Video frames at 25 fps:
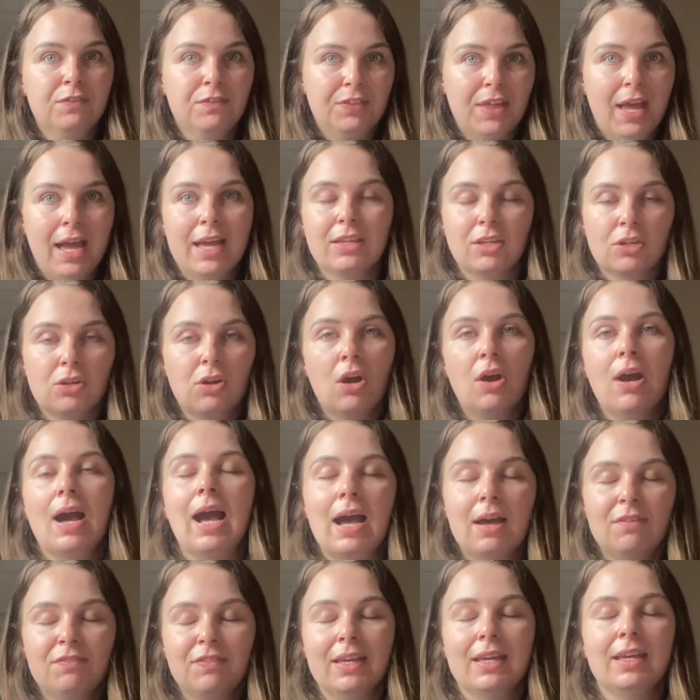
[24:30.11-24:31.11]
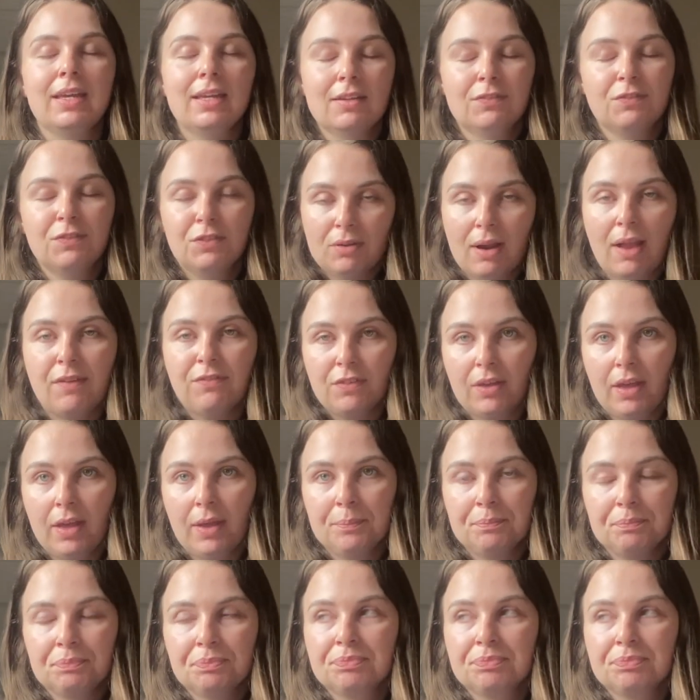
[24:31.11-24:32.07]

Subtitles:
that. You can't have it forever.